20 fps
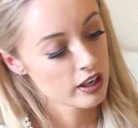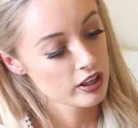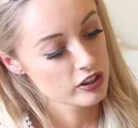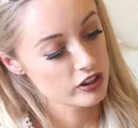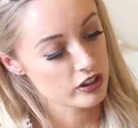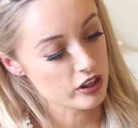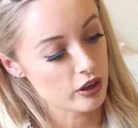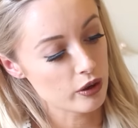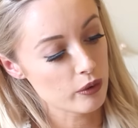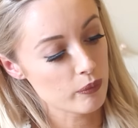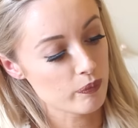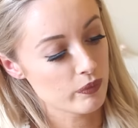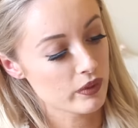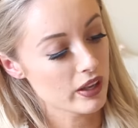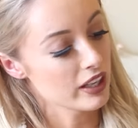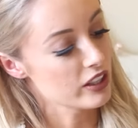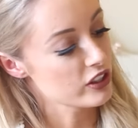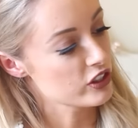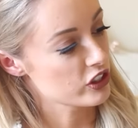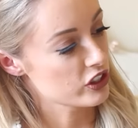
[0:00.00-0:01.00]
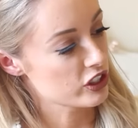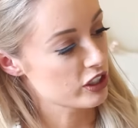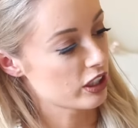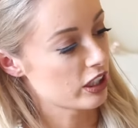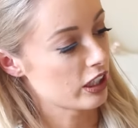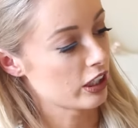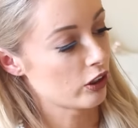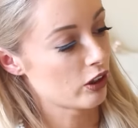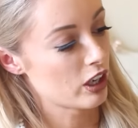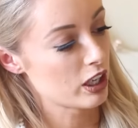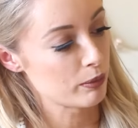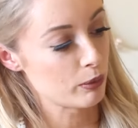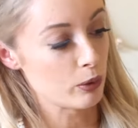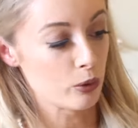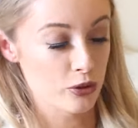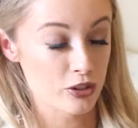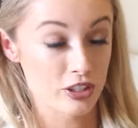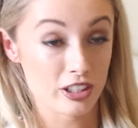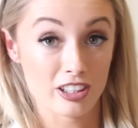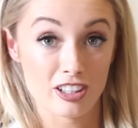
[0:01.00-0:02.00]
So that is just incredible.
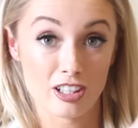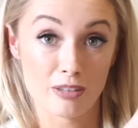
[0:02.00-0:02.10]
I think